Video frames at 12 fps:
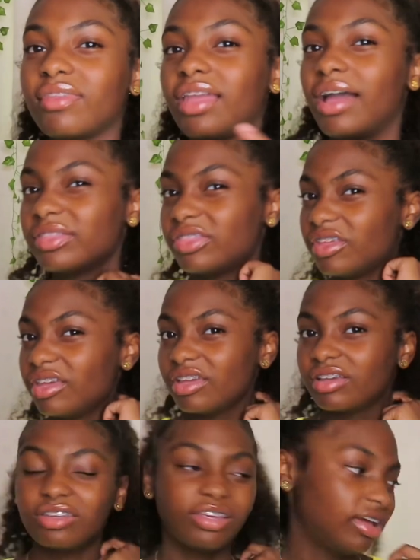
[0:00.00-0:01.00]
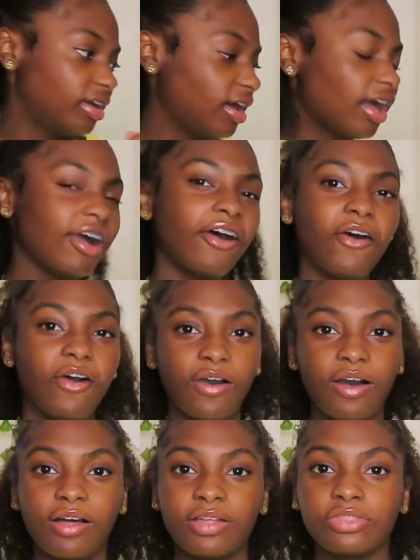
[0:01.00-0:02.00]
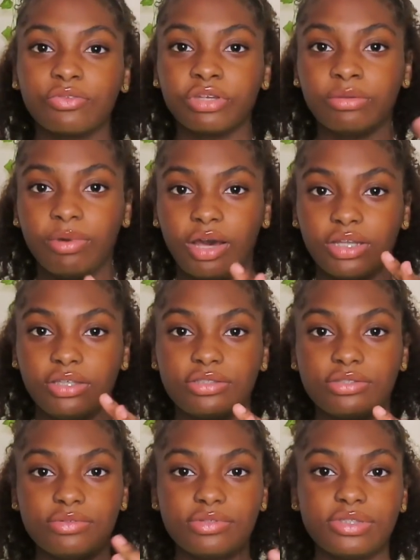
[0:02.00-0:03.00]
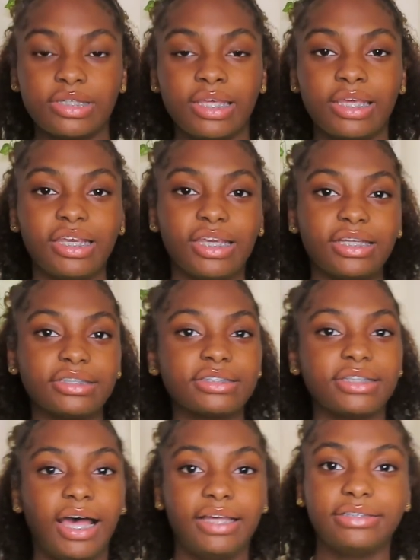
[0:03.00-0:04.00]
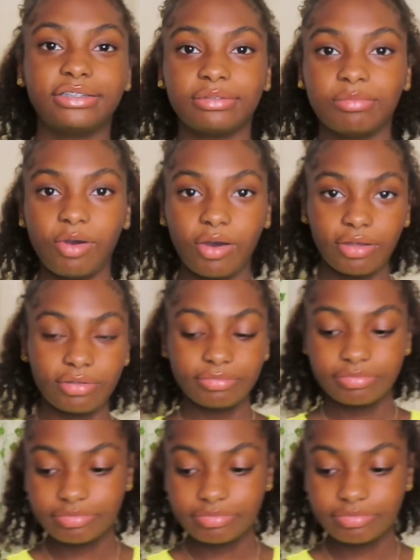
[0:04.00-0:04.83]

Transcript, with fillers: i think, yeah, I got all three bodysuits in a size small.